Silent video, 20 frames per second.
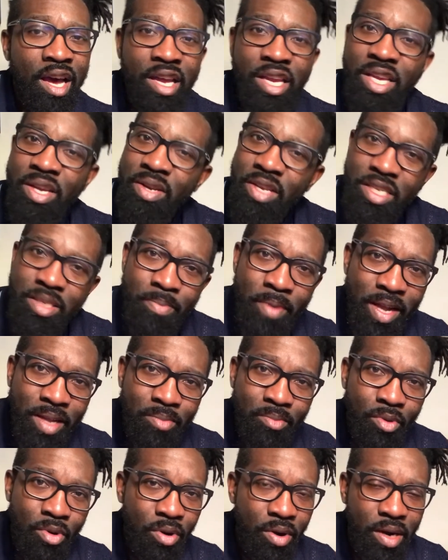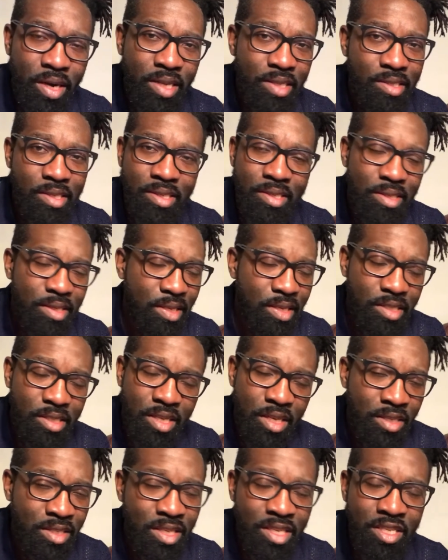you'd expect more, and it's just his
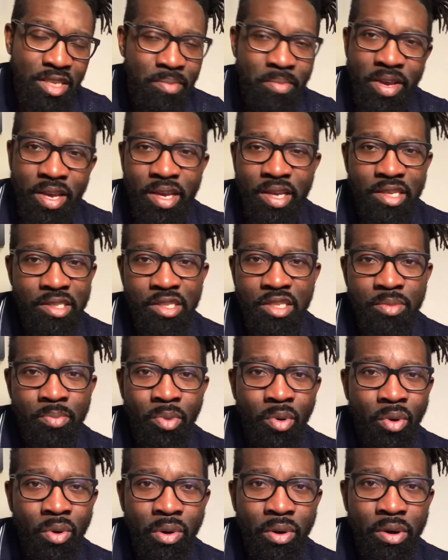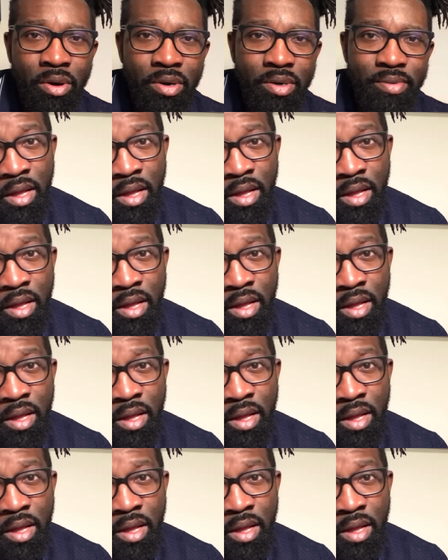decision making is just poor.